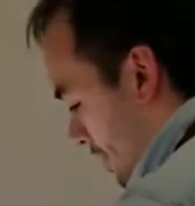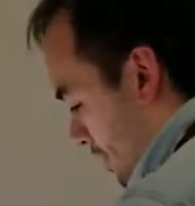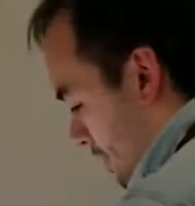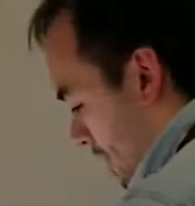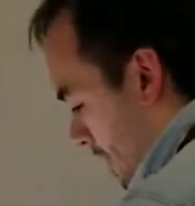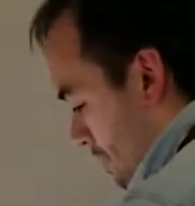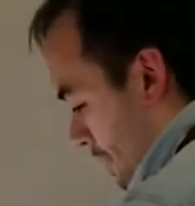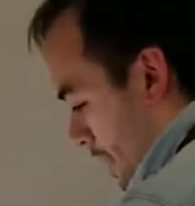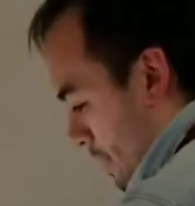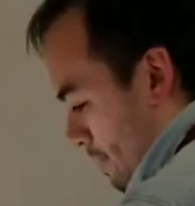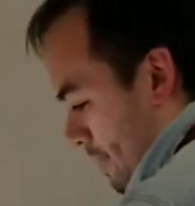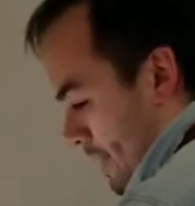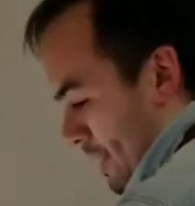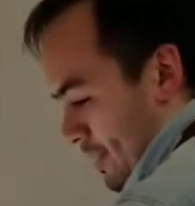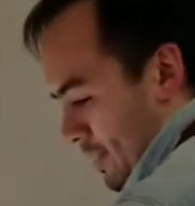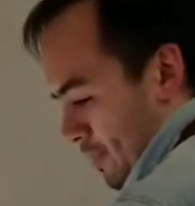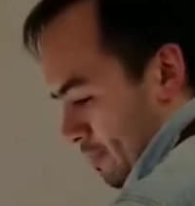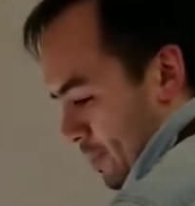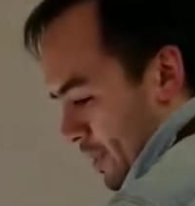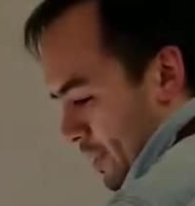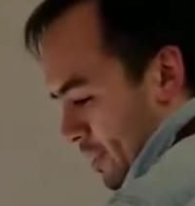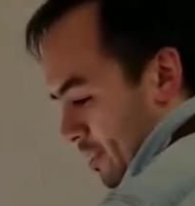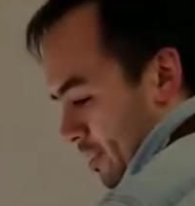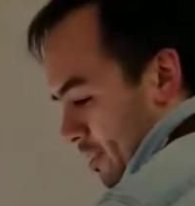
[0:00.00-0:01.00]
grab my pizza
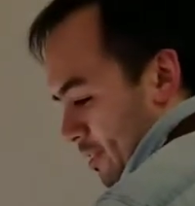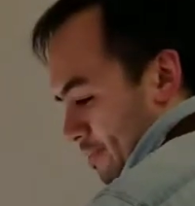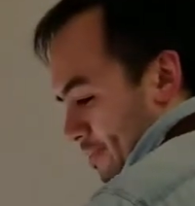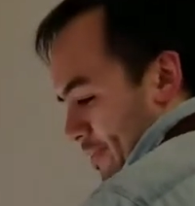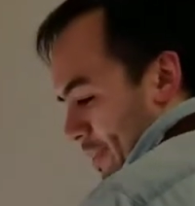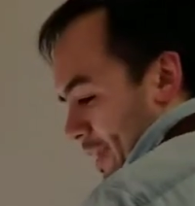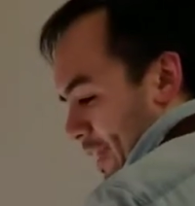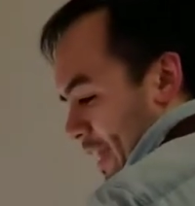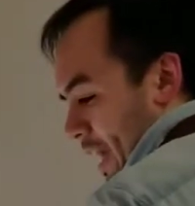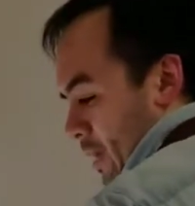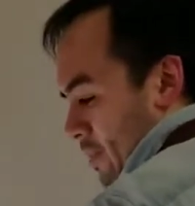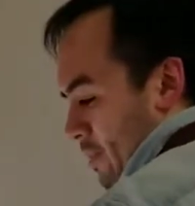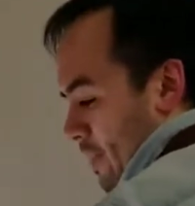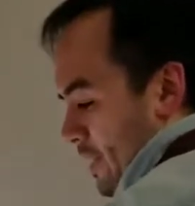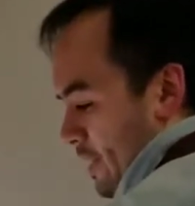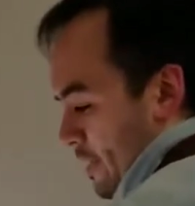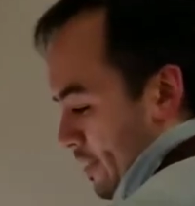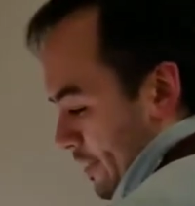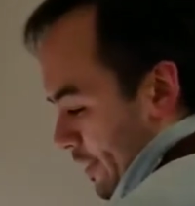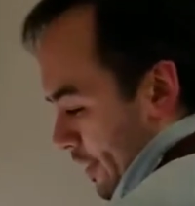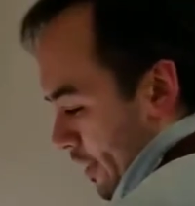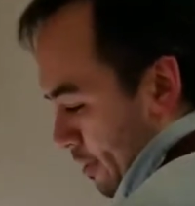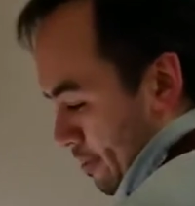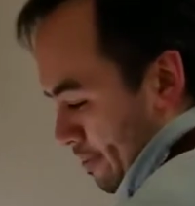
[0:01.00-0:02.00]
peel and get ready to
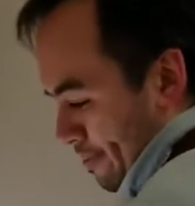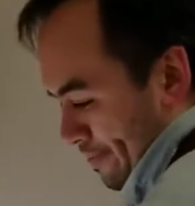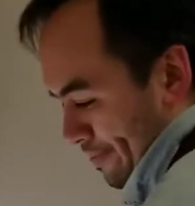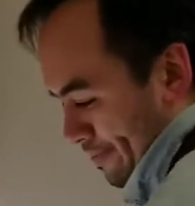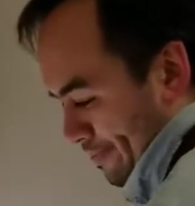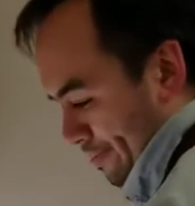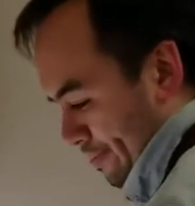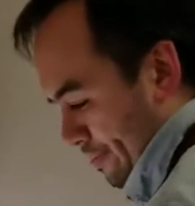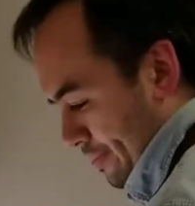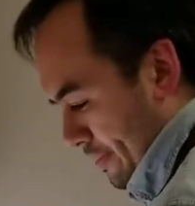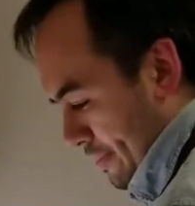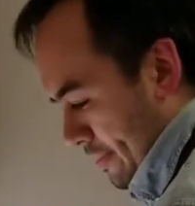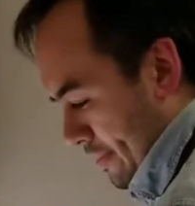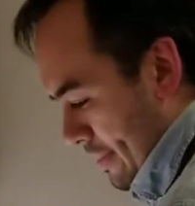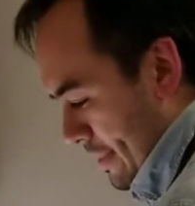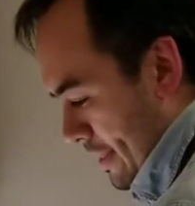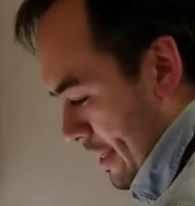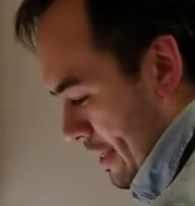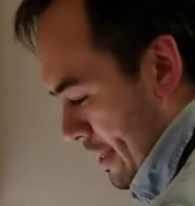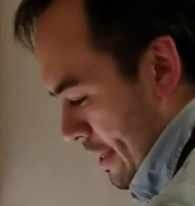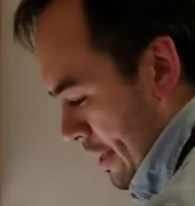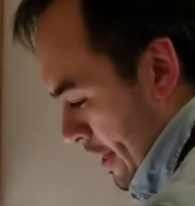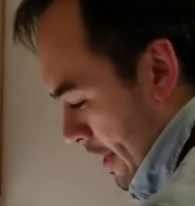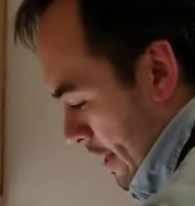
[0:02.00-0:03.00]

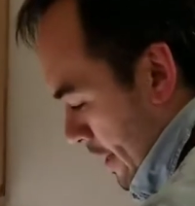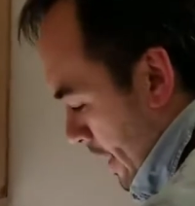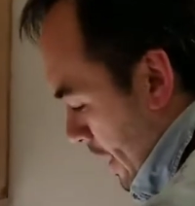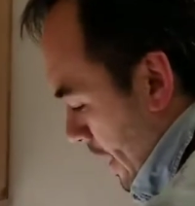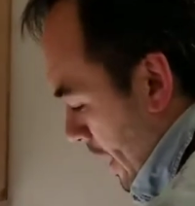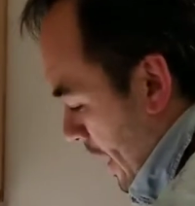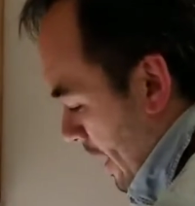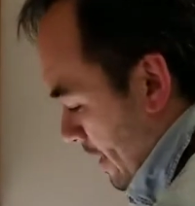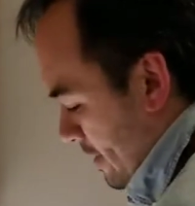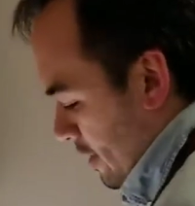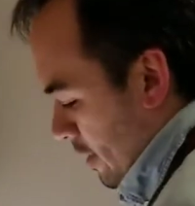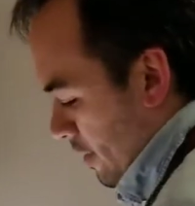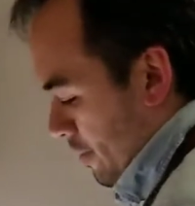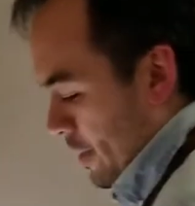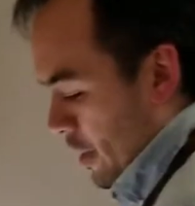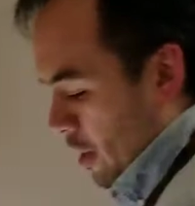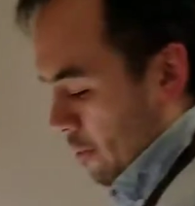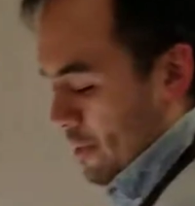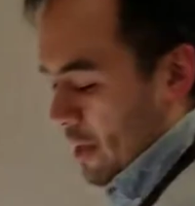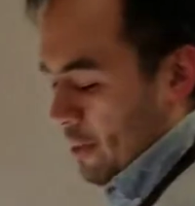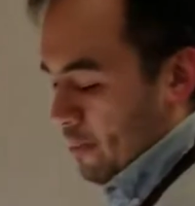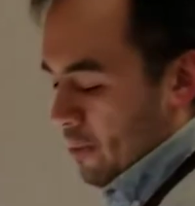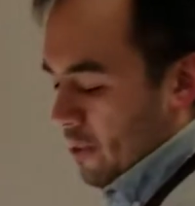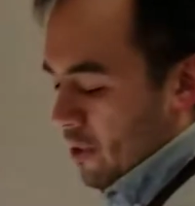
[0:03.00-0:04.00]
go. So
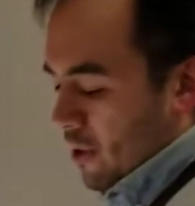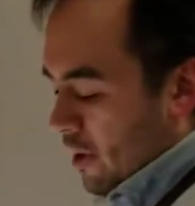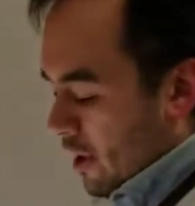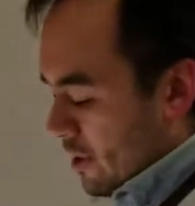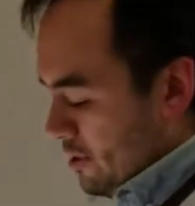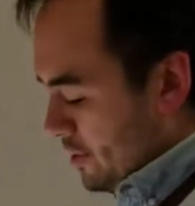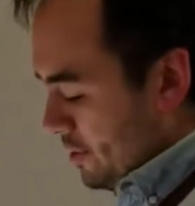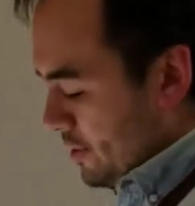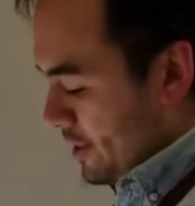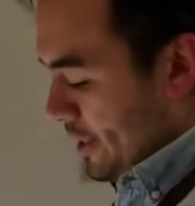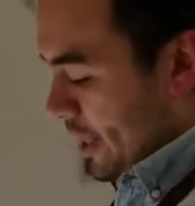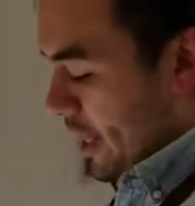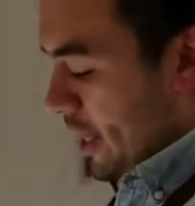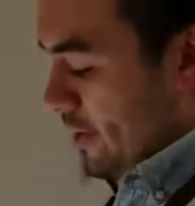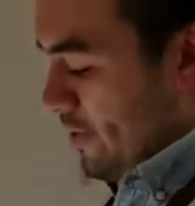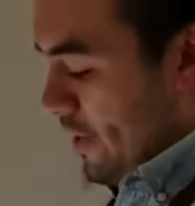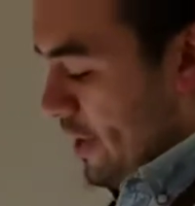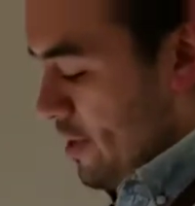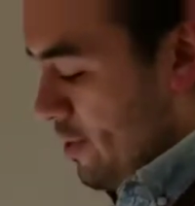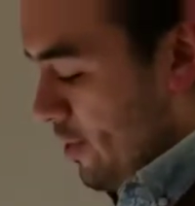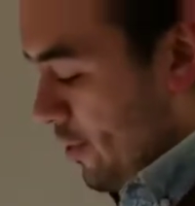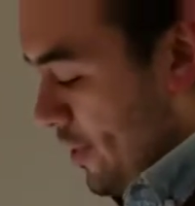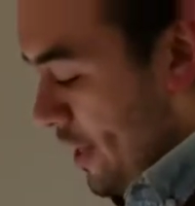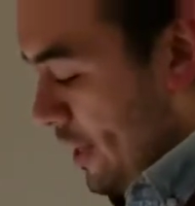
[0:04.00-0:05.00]
people are also scared
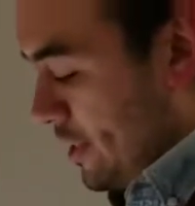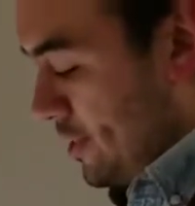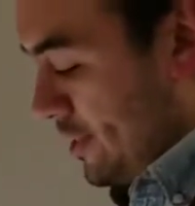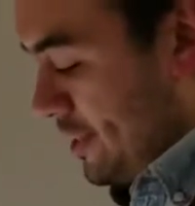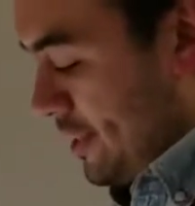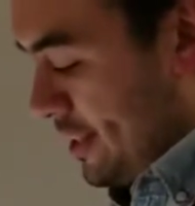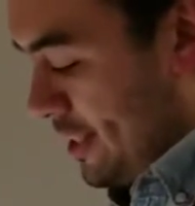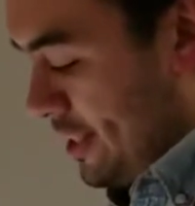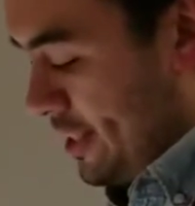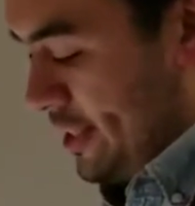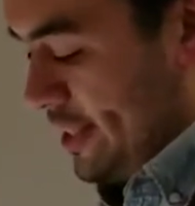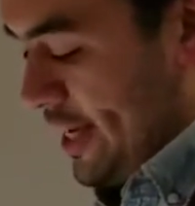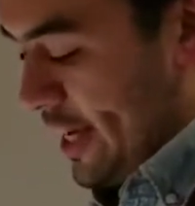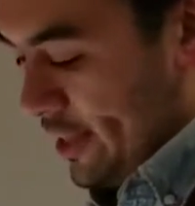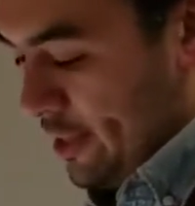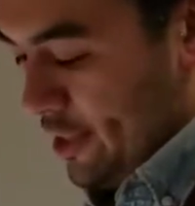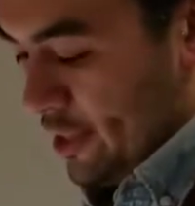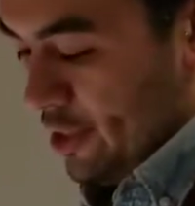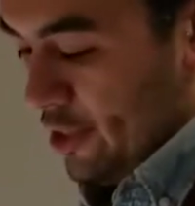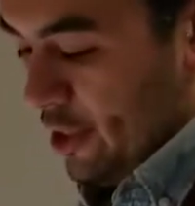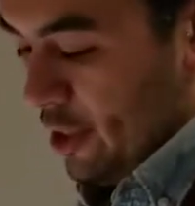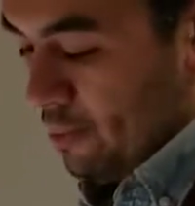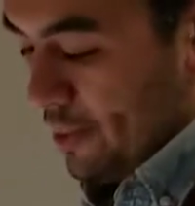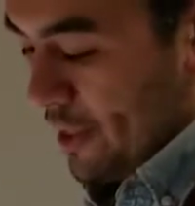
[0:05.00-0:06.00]
that things are going to stick
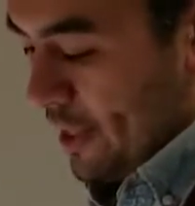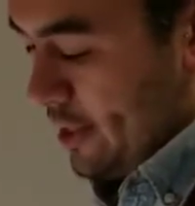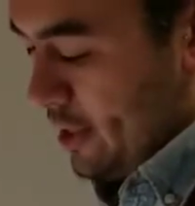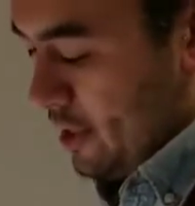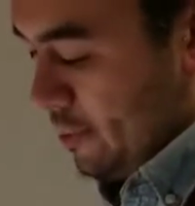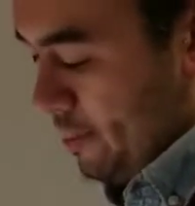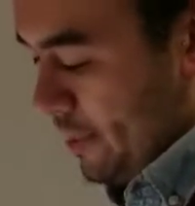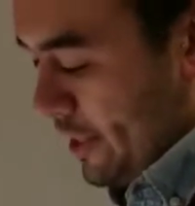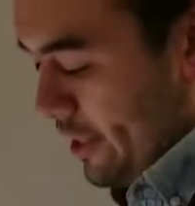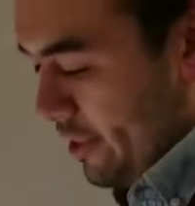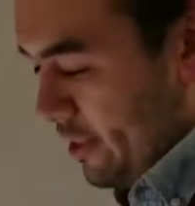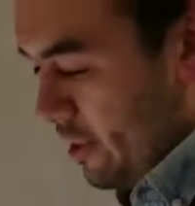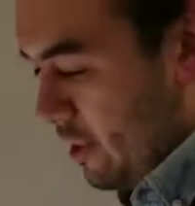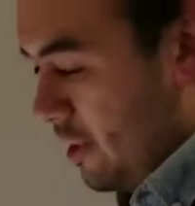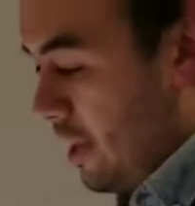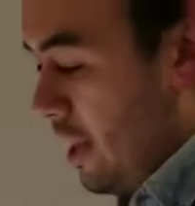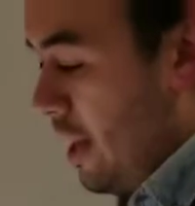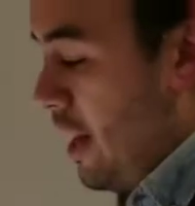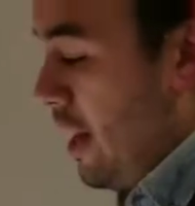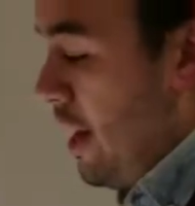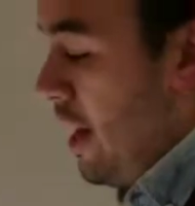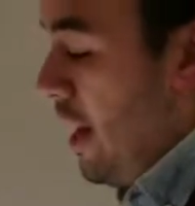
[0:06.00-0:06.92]
to their pizza peel.